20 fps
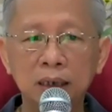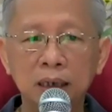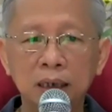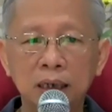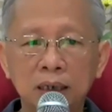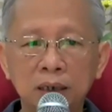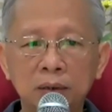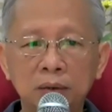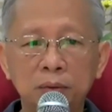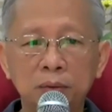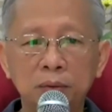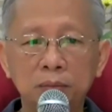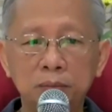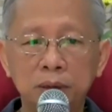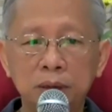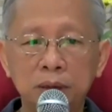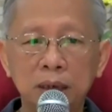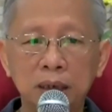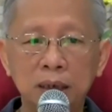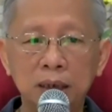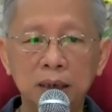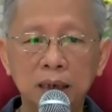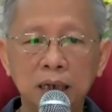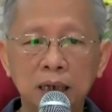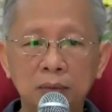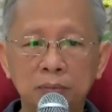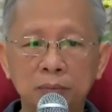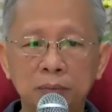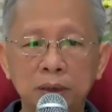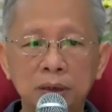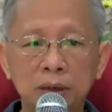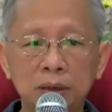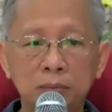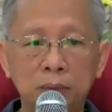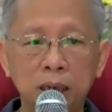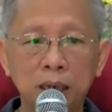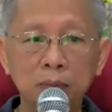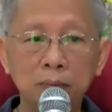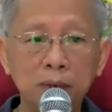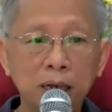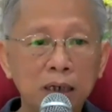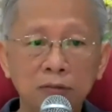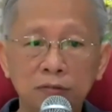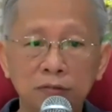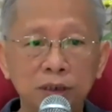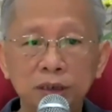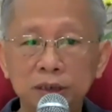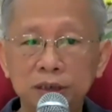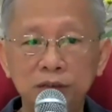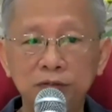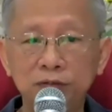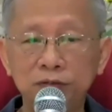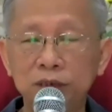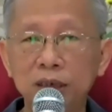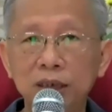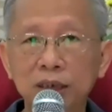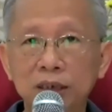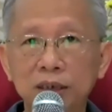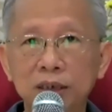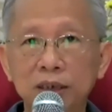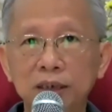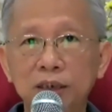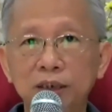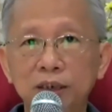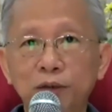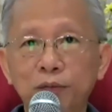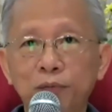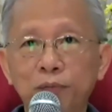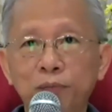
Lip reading: I remember that time, my mind very different already.